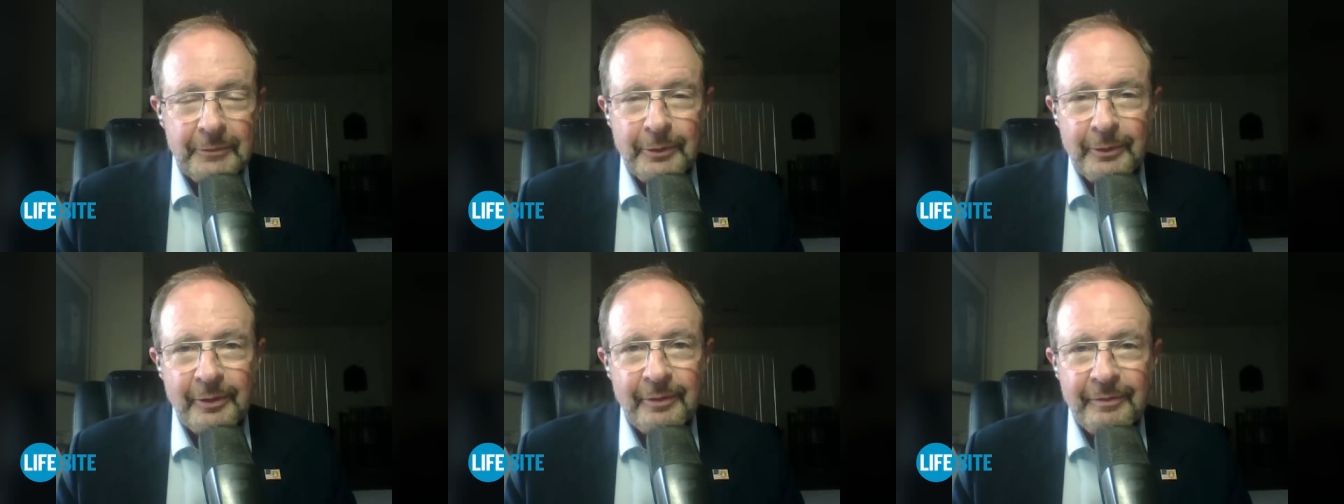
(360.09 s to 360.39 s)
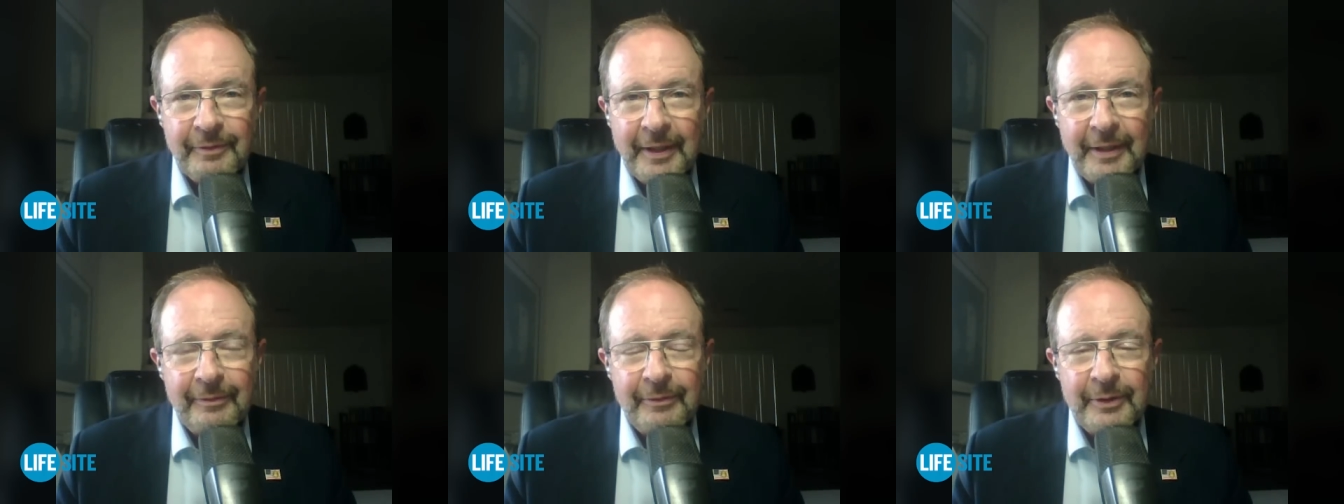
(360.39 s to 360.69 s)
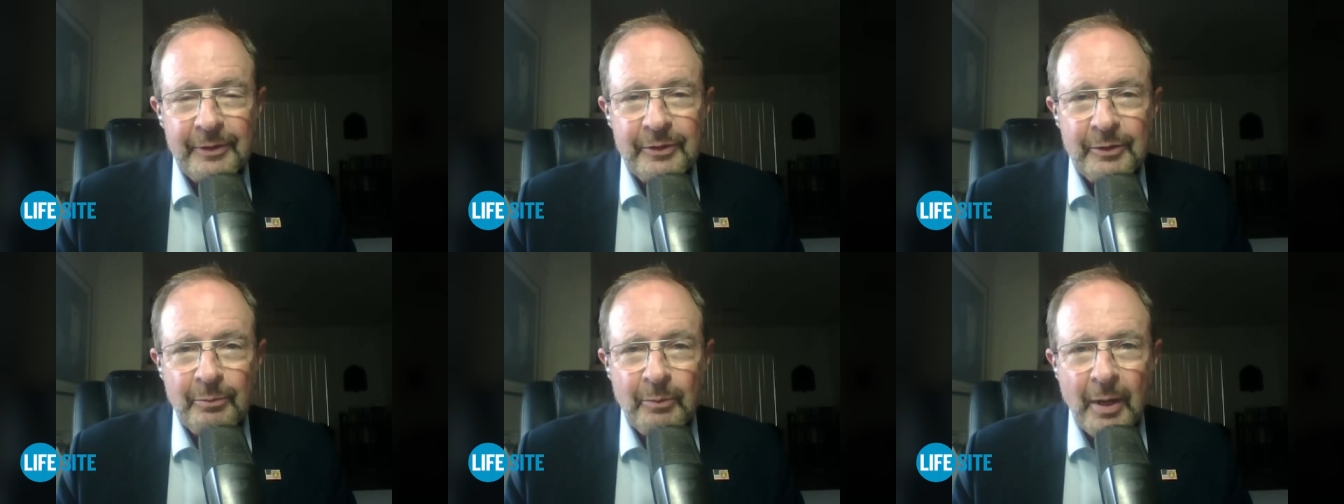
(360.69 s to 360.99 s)
they're
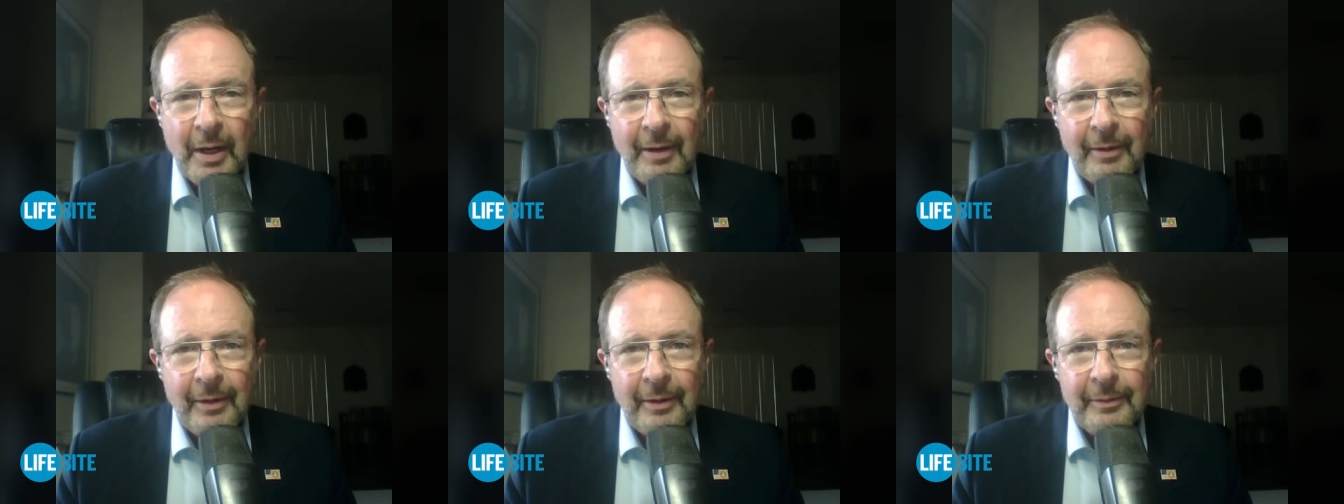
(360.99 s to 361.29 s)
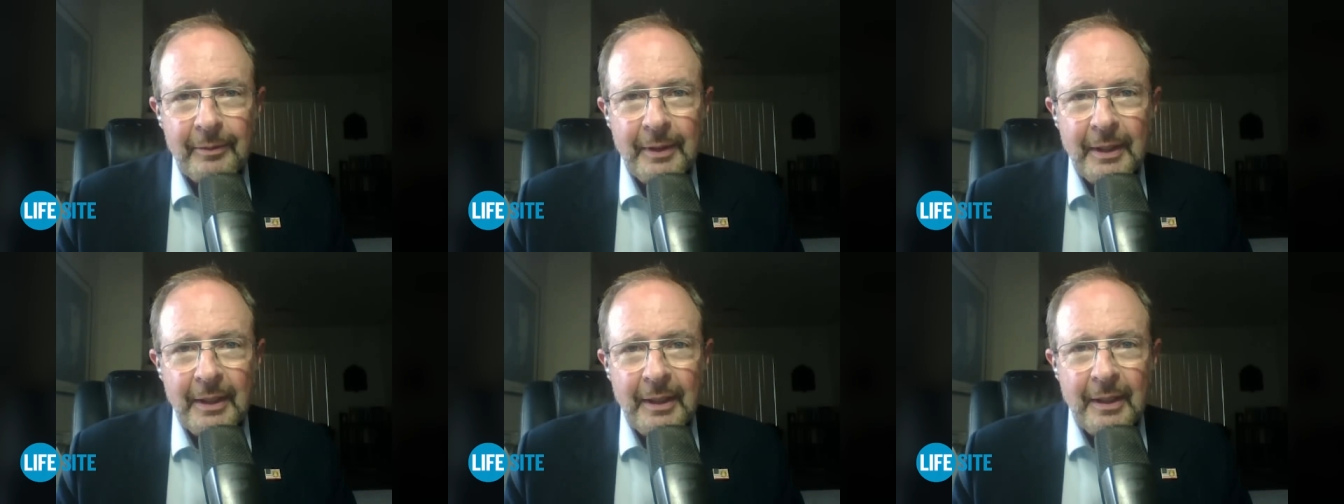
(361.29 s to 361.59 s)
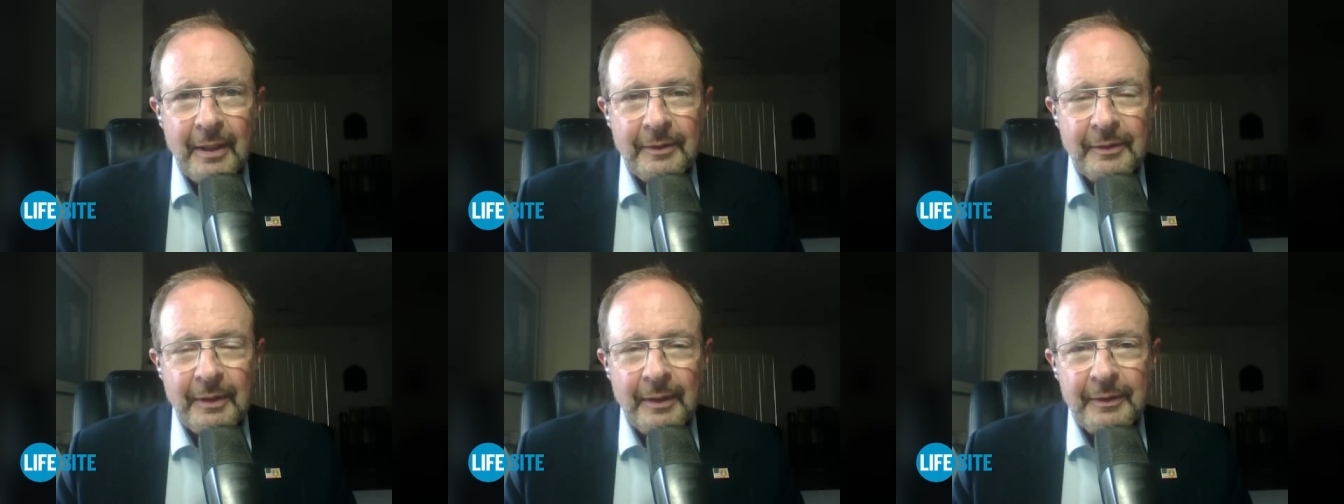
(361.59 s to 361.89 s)
favoring tomorrow.
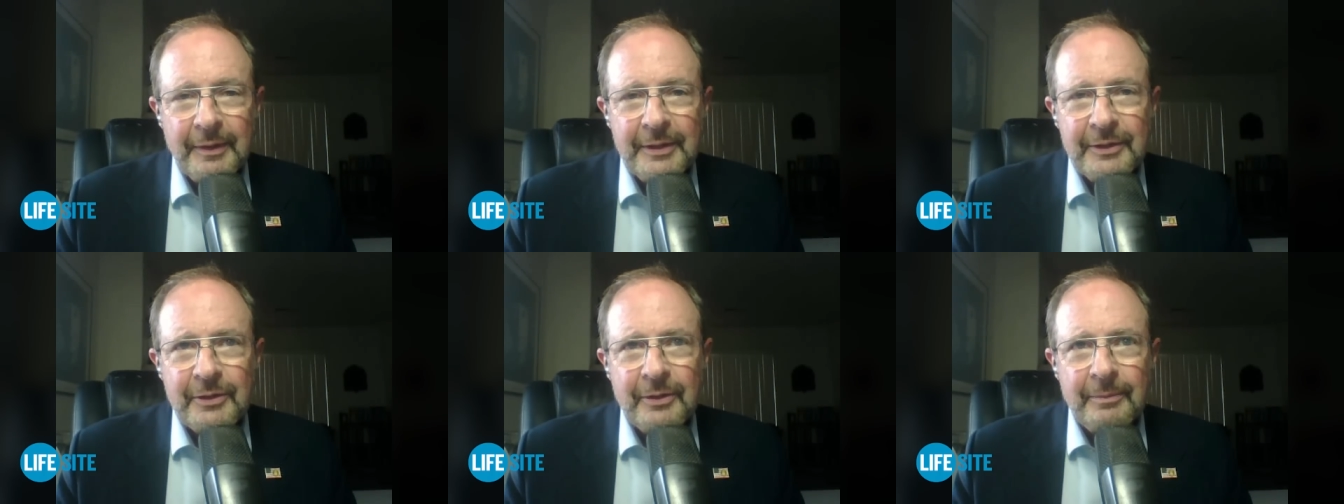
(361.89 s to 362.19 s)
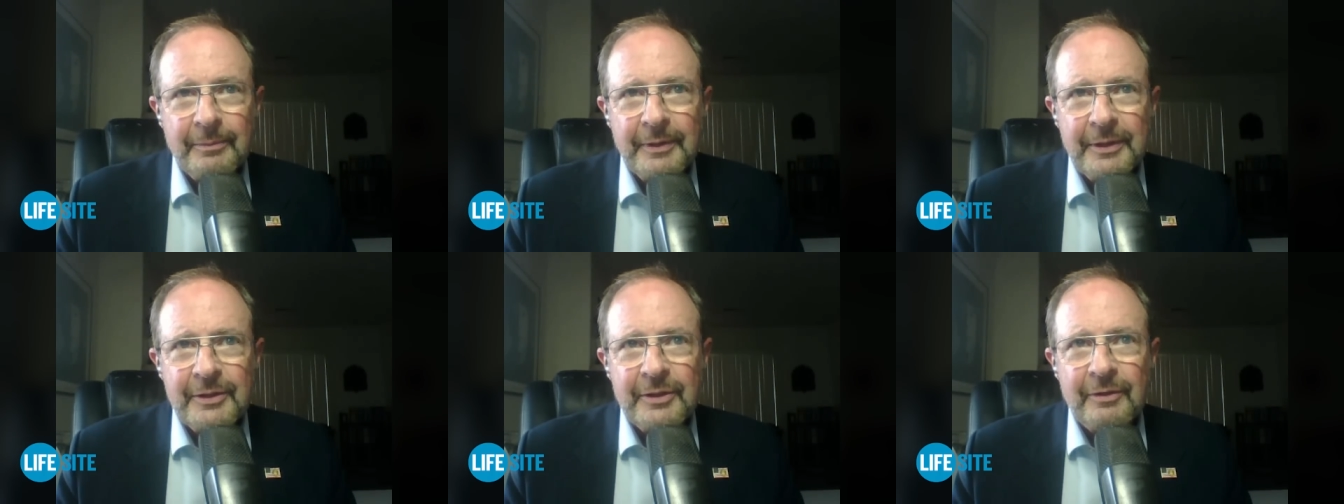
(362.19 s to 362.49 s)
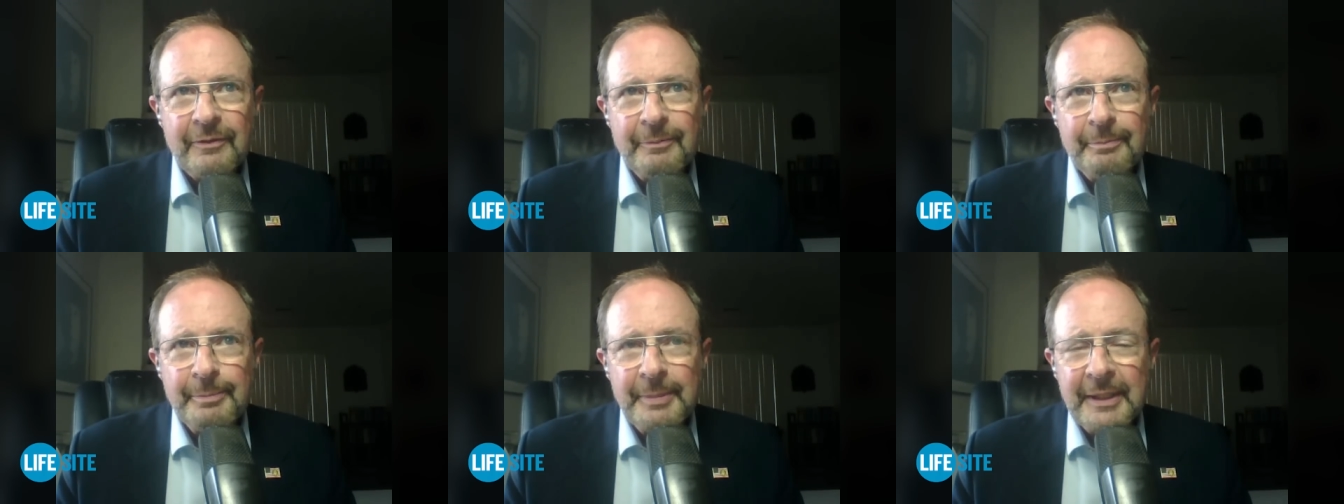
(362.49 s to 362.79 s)
These
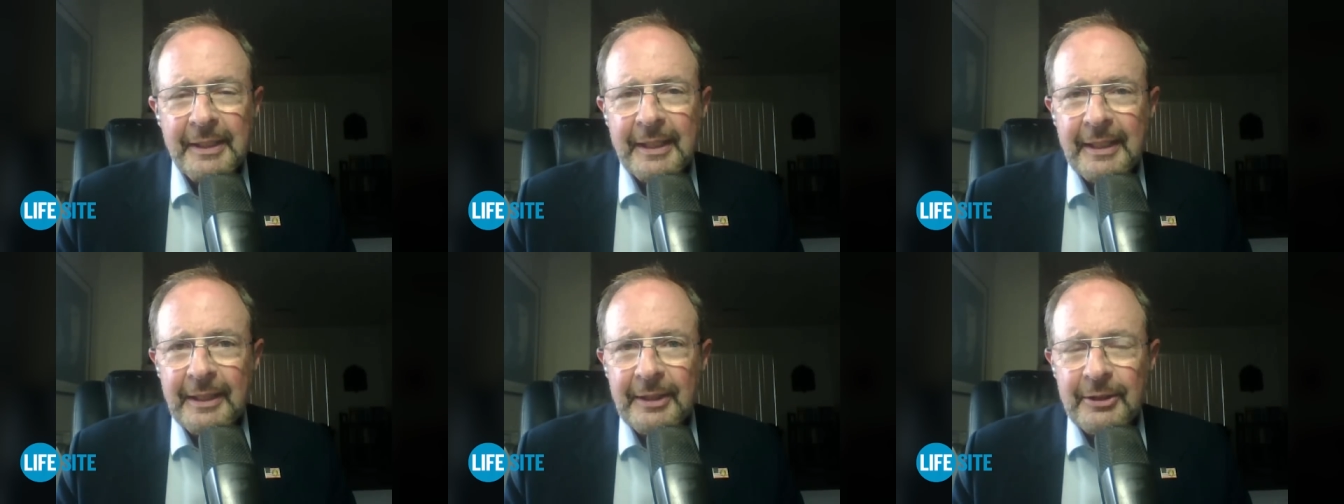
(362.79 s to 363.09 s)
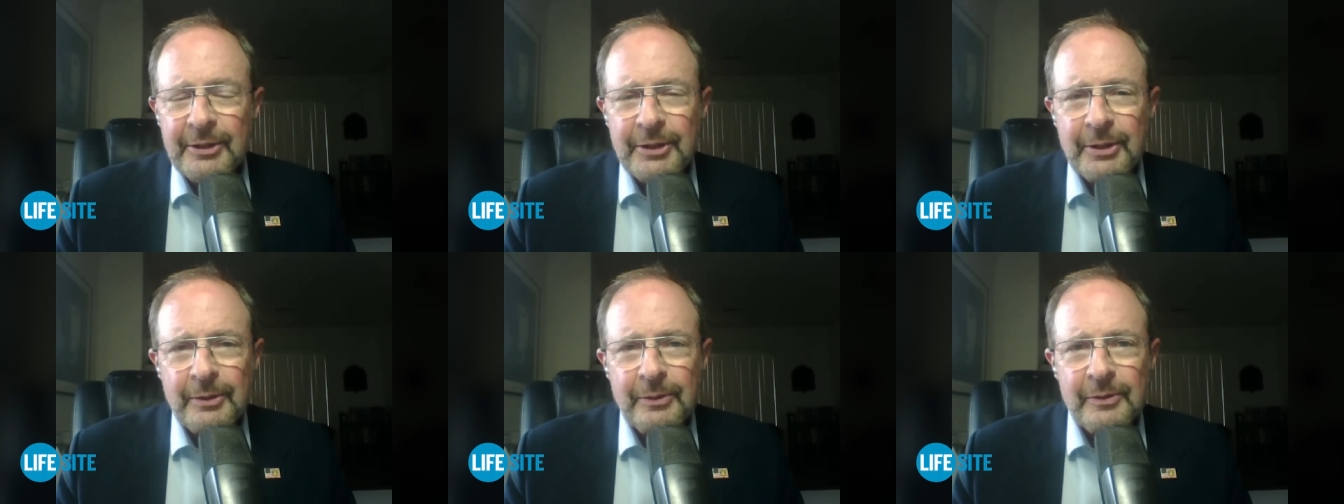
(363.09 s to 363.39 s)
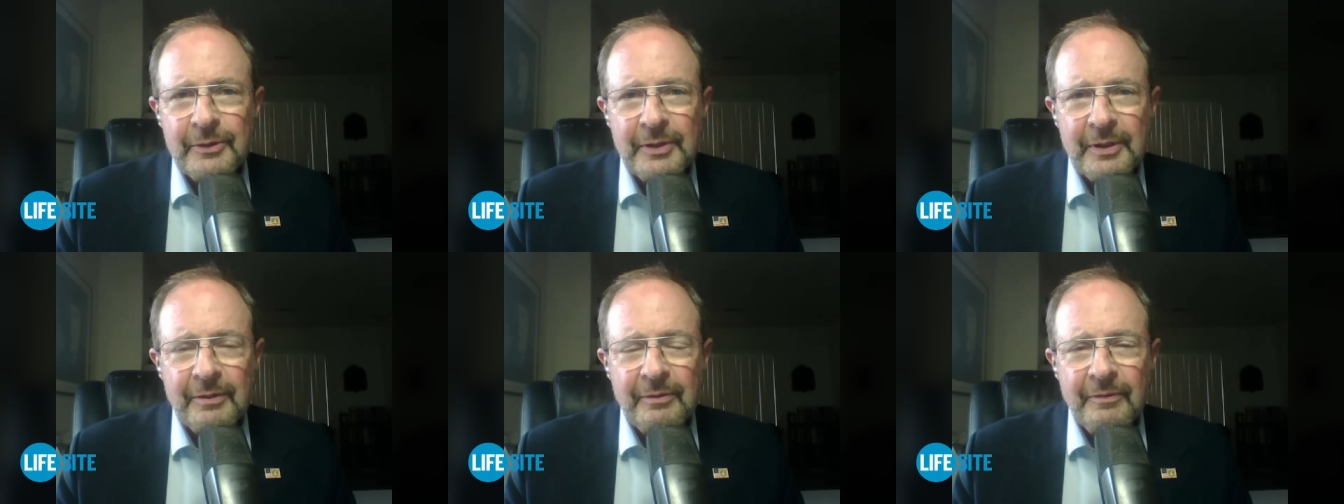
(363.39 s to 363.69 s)
are big
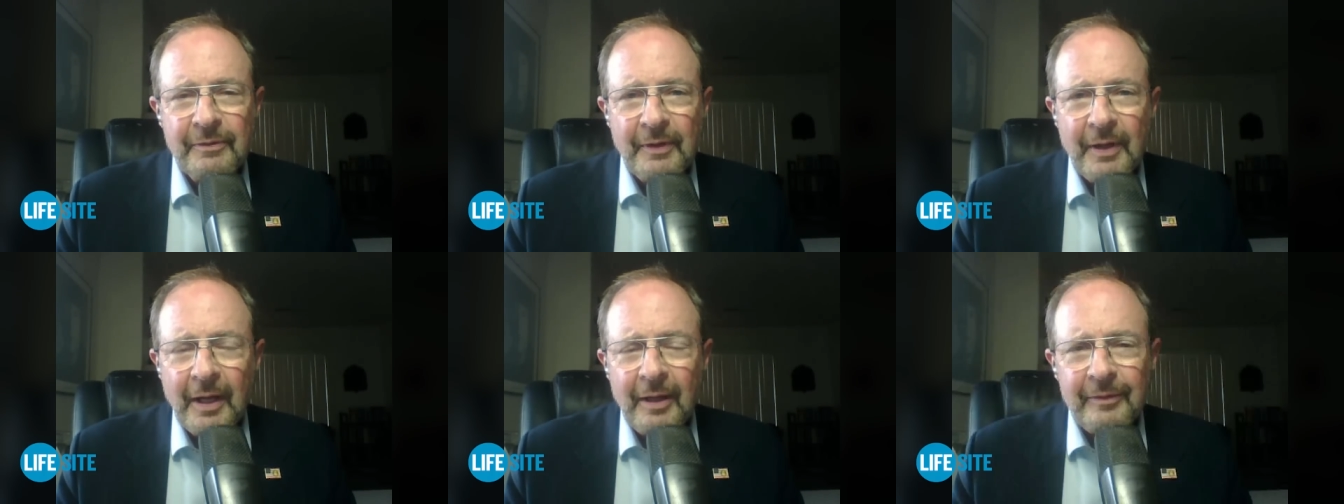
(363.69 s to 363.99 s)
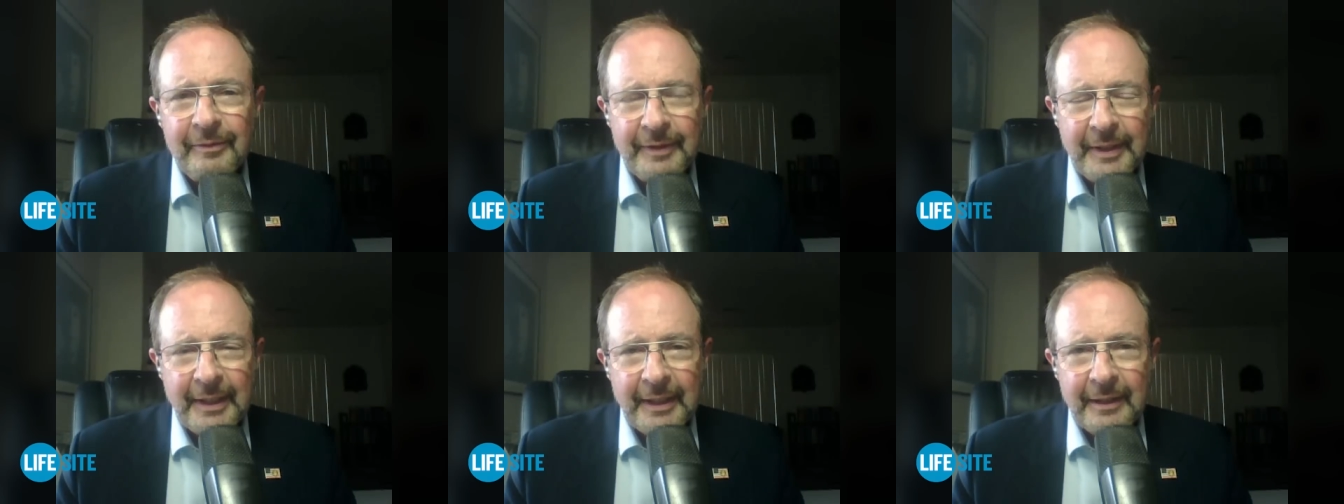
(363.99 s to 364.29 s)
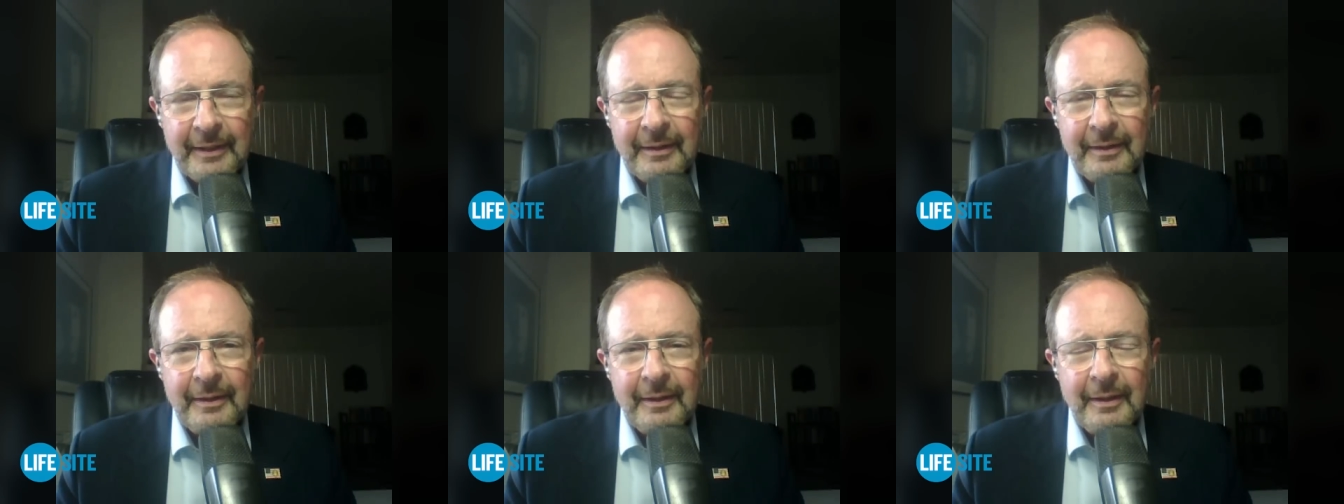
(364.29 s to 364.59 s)
issues
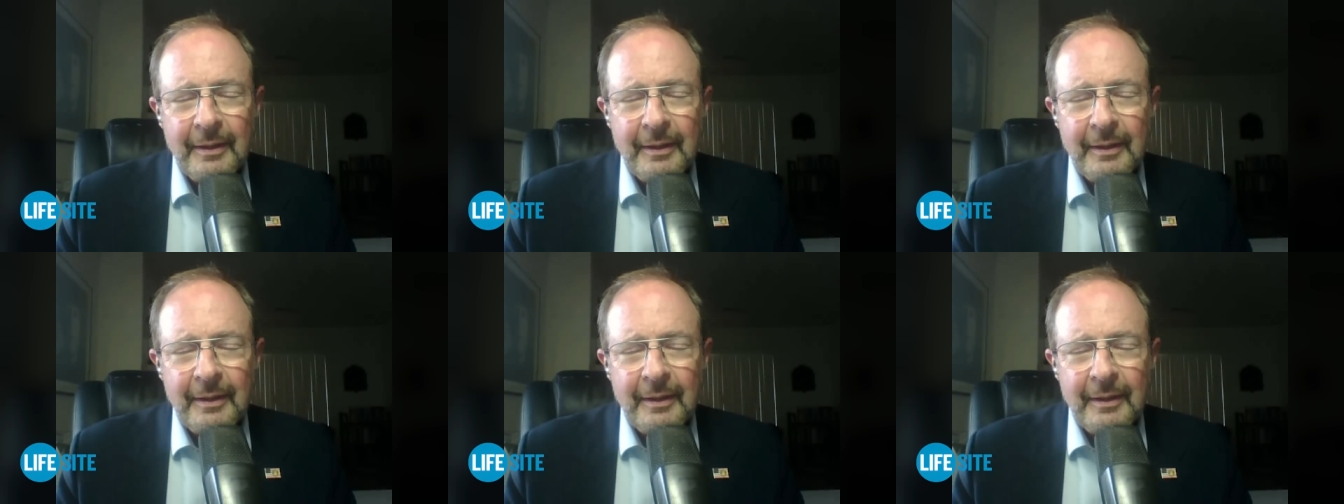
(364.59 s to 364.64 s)
involving